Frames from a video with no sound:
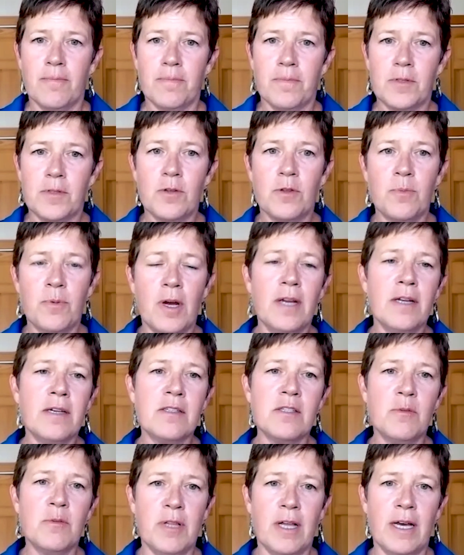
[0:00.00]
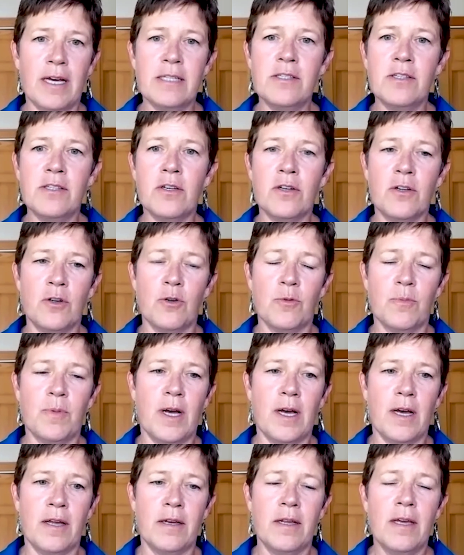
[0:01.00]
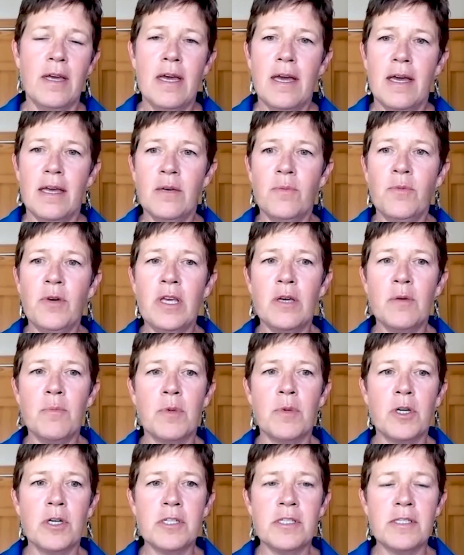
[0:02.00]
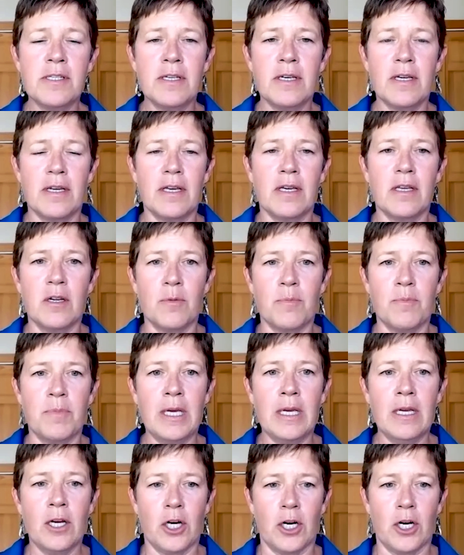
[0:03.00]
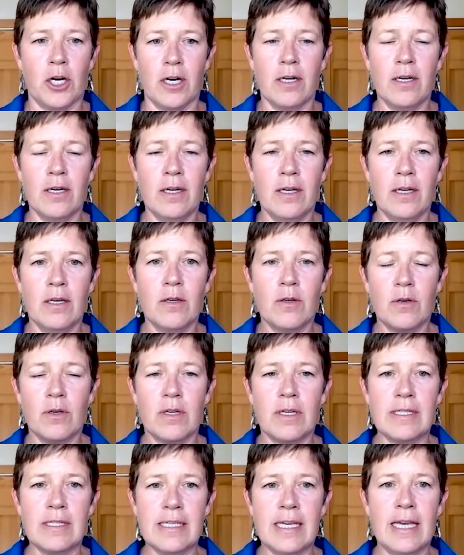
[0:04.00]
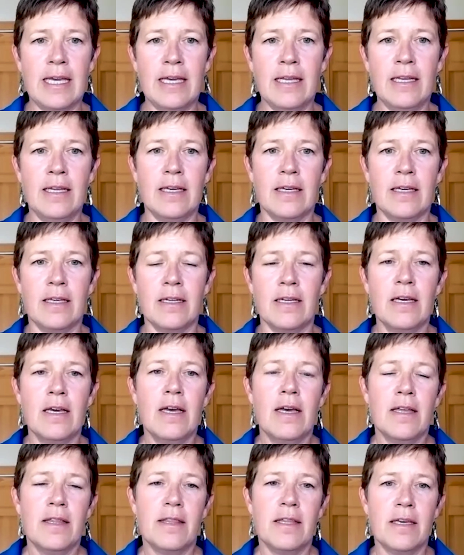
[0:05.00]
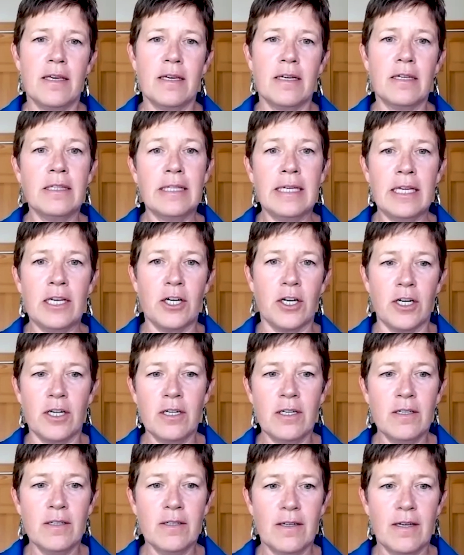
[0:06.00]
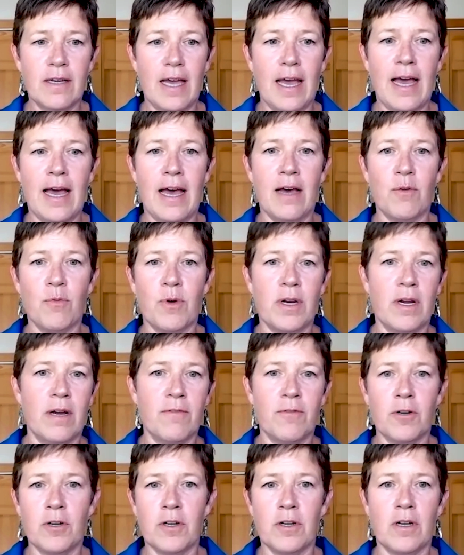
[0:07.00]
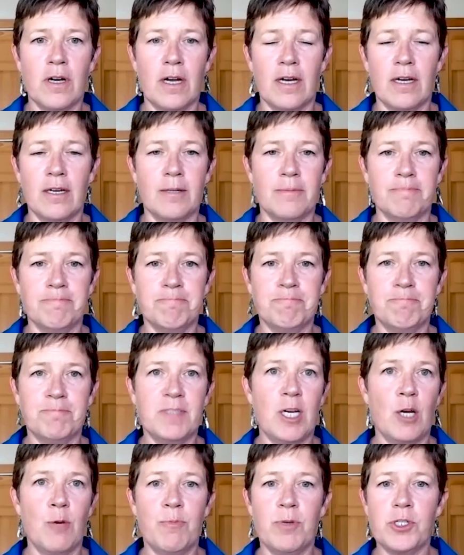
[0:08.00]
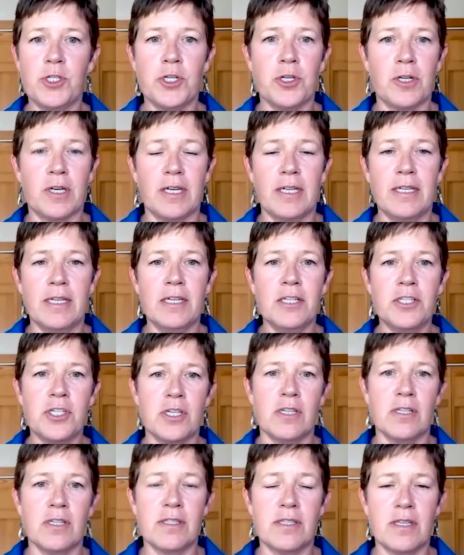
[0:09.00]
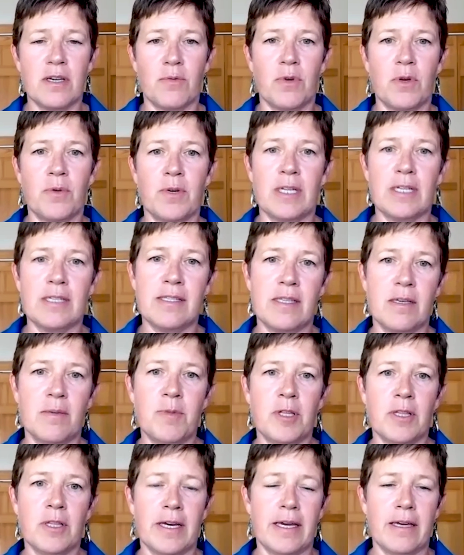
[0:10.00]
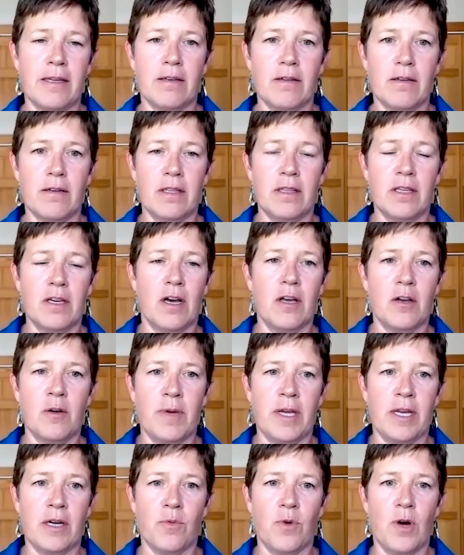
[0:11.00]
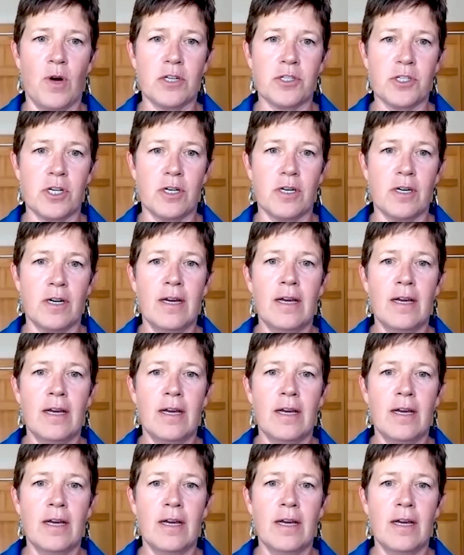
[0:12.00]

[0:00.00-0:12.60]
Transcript: So the product's applied to the coupon, and then we immerse it in a beaker containing the cleaner at whatever temperature conditions that we want to simulate in the automated washer.